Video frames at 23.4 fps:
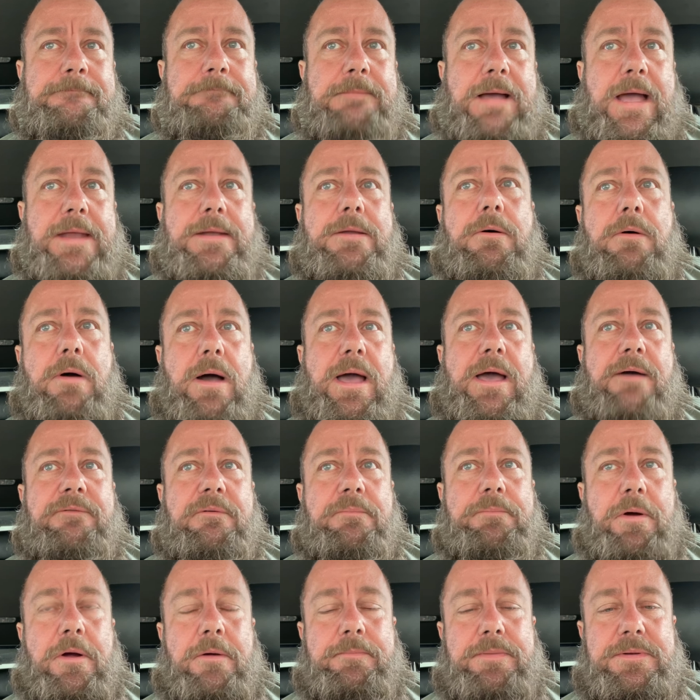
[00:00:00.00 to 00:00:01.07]
I know I have a
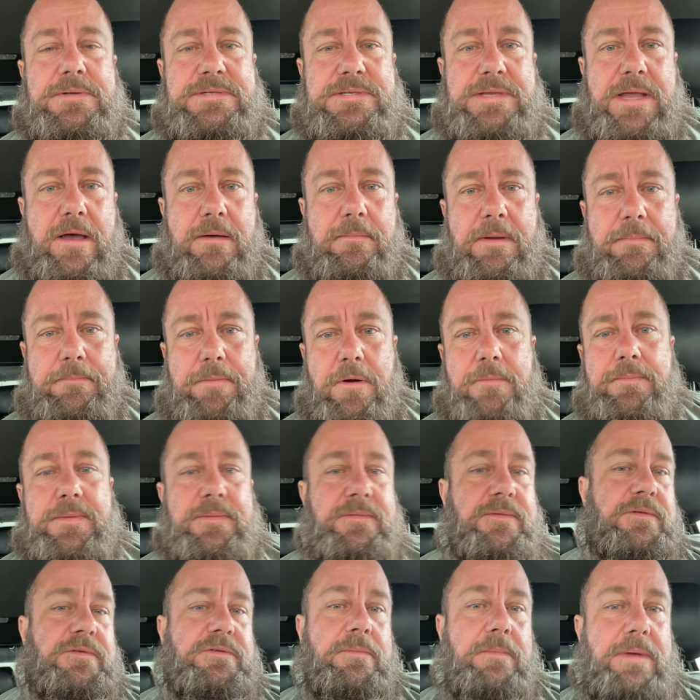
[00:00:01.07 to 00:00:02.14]
purpose now. My purpose
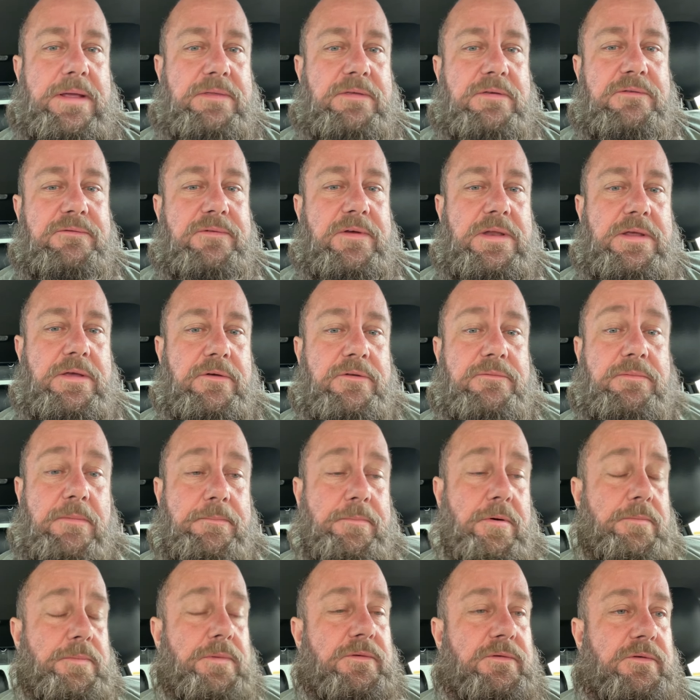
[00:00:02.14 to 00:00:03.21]
is to make these videos. My
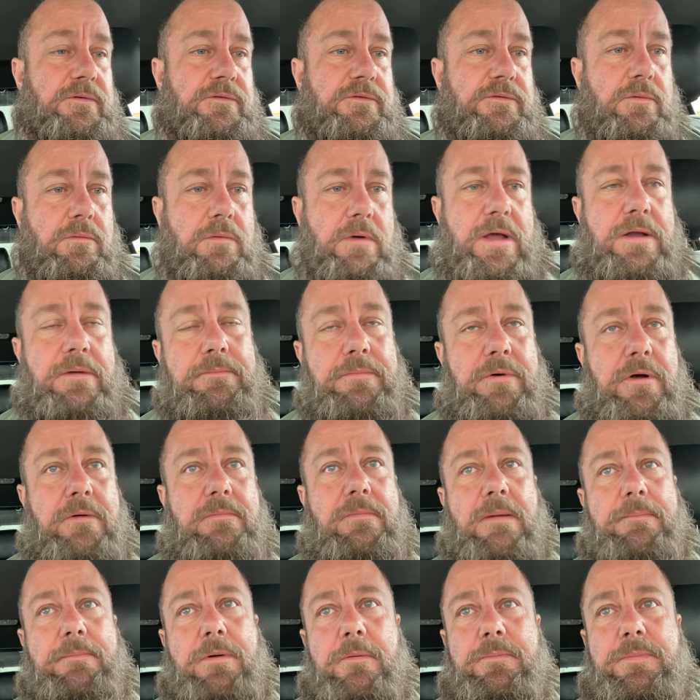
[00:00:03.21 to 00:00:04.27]
purpose is to write a book.
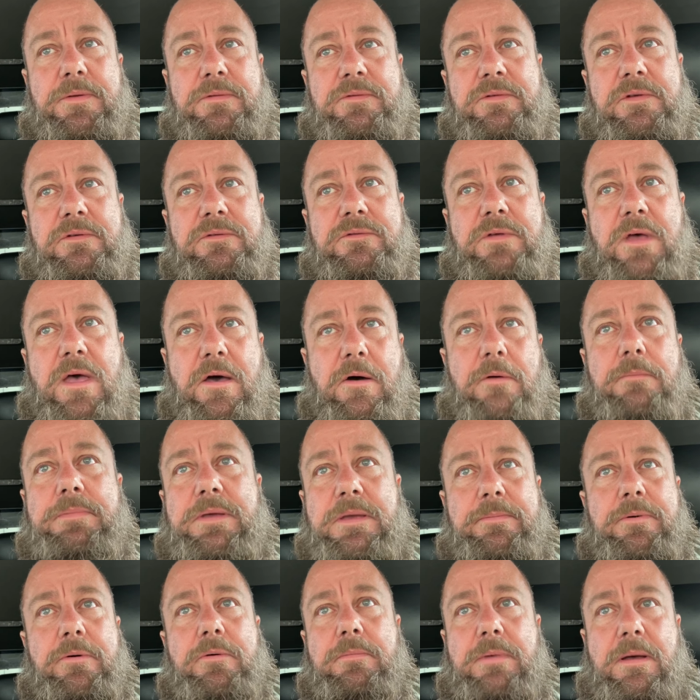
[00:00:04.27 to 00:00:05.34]
My purpose is to help
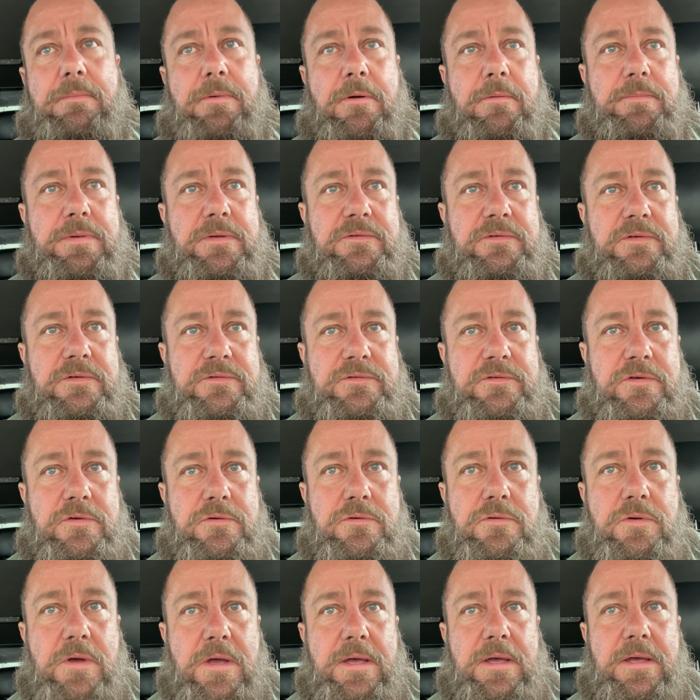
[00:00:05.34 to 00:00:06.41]
people. My purpose is
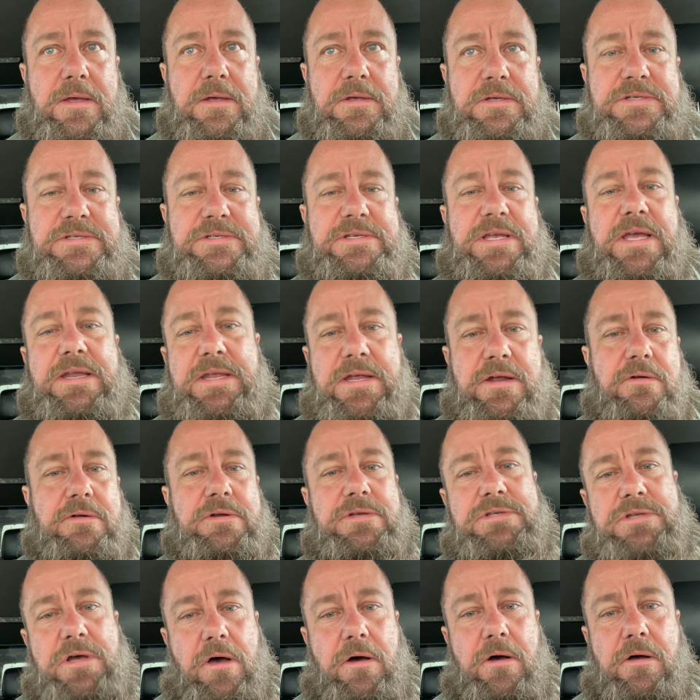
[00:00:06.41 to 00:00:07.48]
to sit here
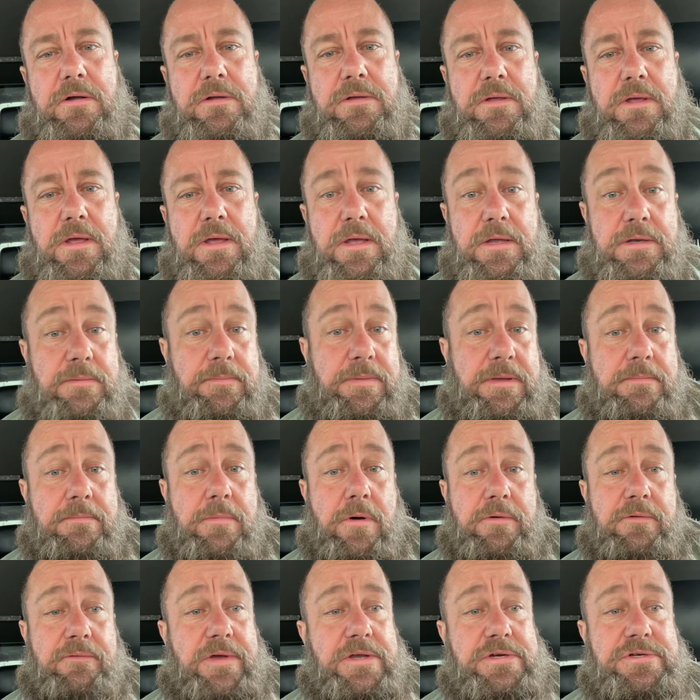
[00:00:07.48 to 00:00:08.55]
and talk, to be a
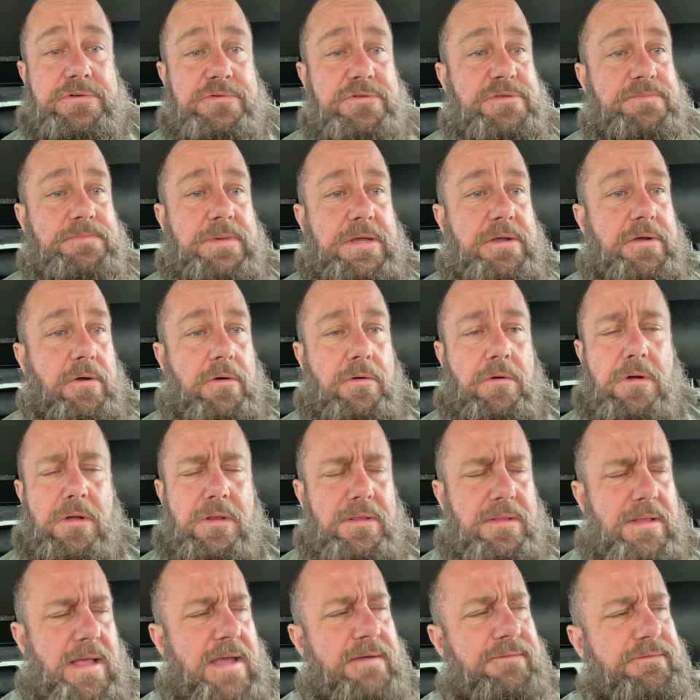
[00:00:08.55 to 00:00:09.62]
motivational speaker or a
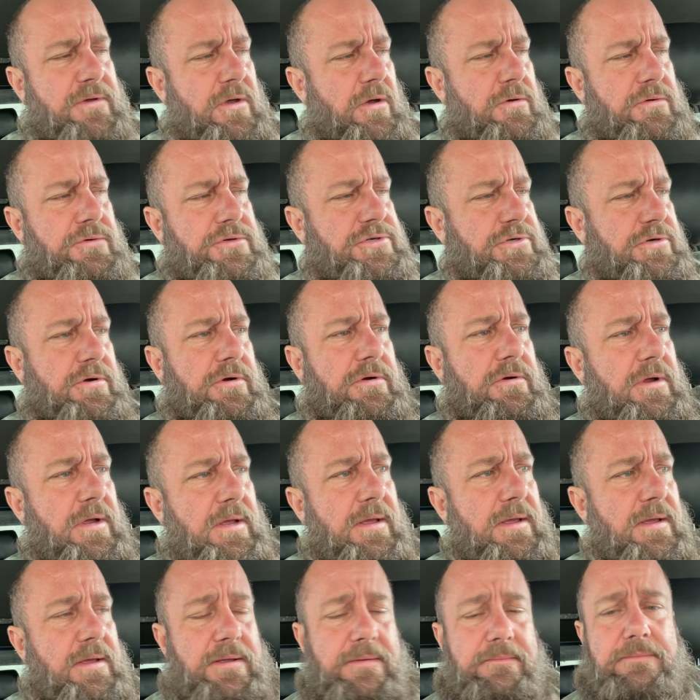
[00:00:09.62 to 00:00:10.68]
life coach, or
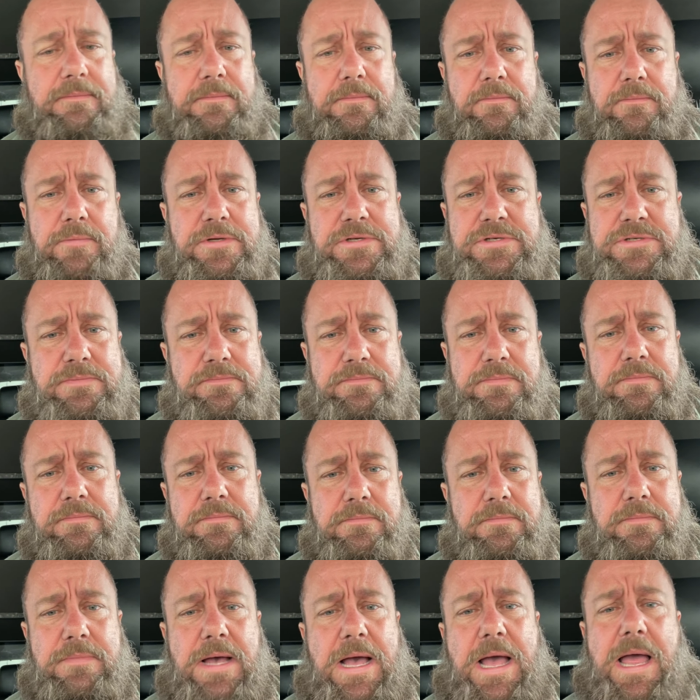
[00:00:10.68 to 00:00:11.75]
which
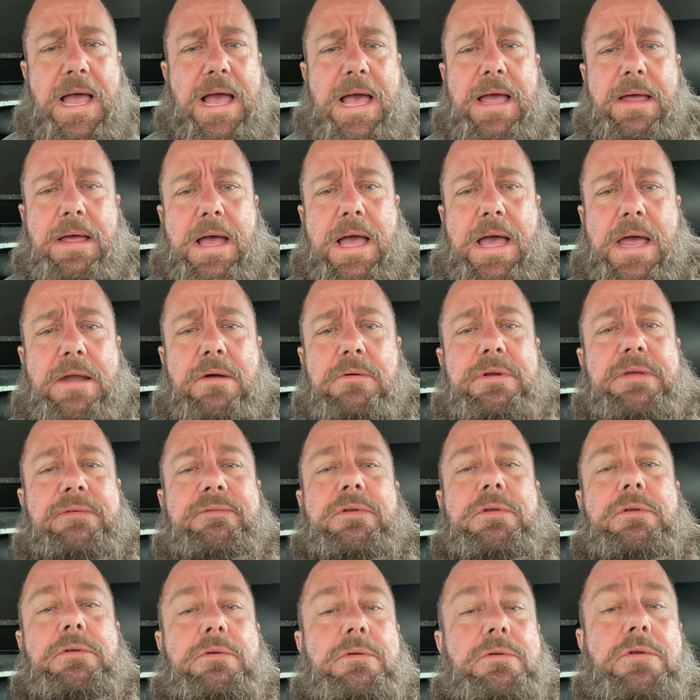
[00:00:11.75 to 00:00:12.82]
I don't
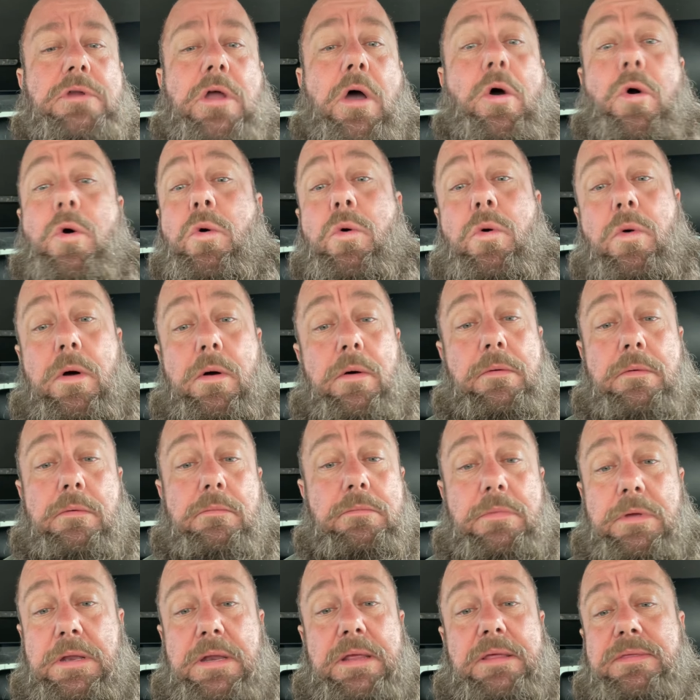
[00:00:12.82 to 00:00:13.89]
even know
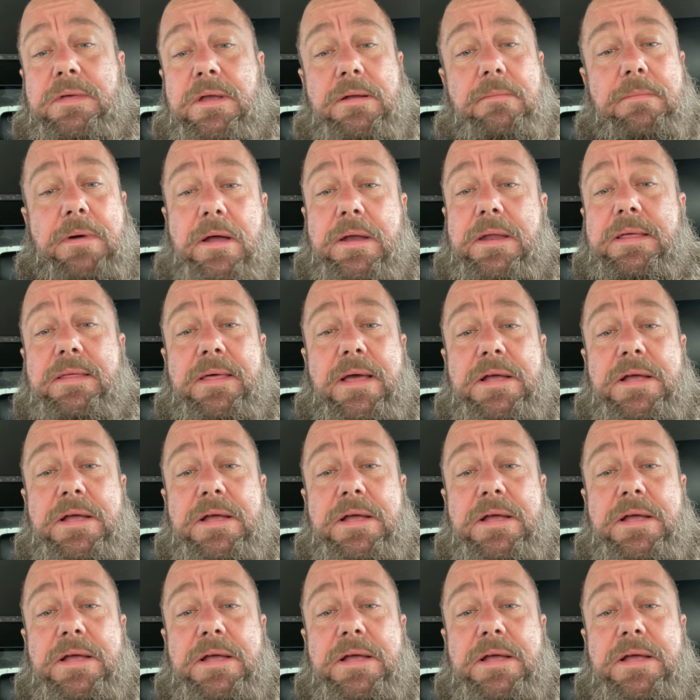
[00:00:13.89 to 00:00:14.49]
anything about any of